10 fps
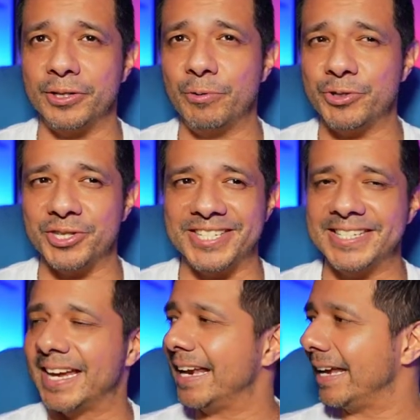which is
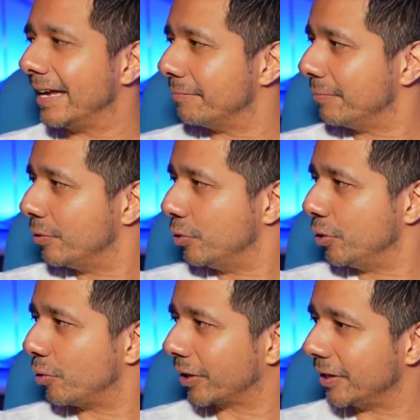10 a.m. New
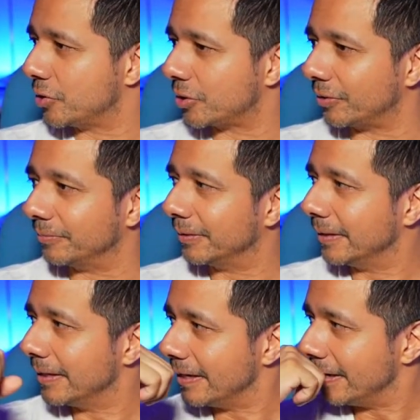York Eastern.
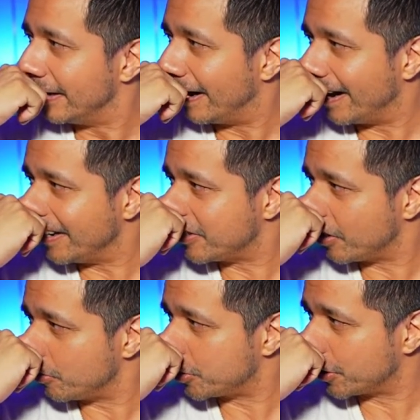All right,
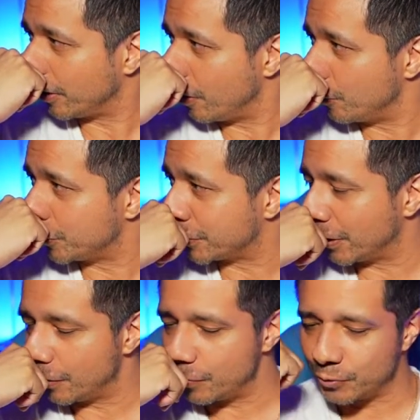so slow
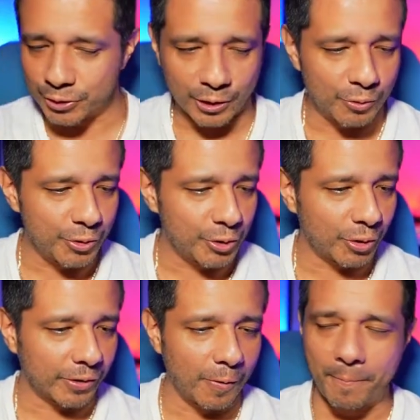New
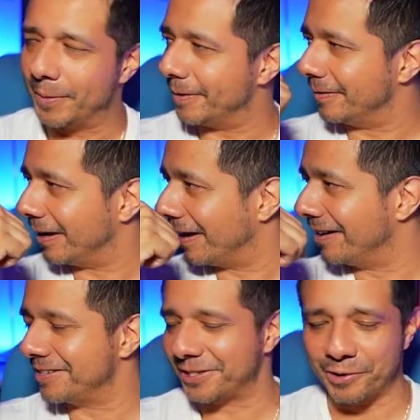York Open,
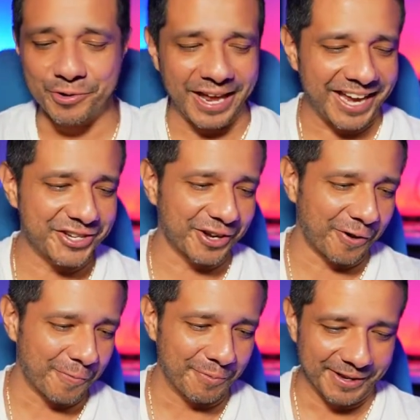slow Asia
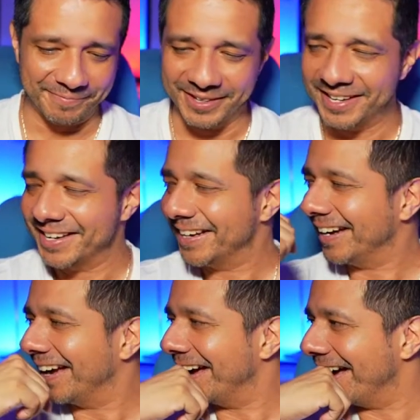Open.
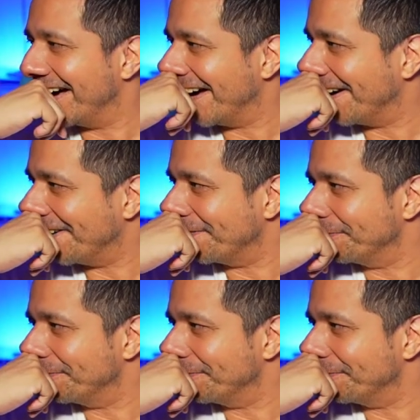Yeah,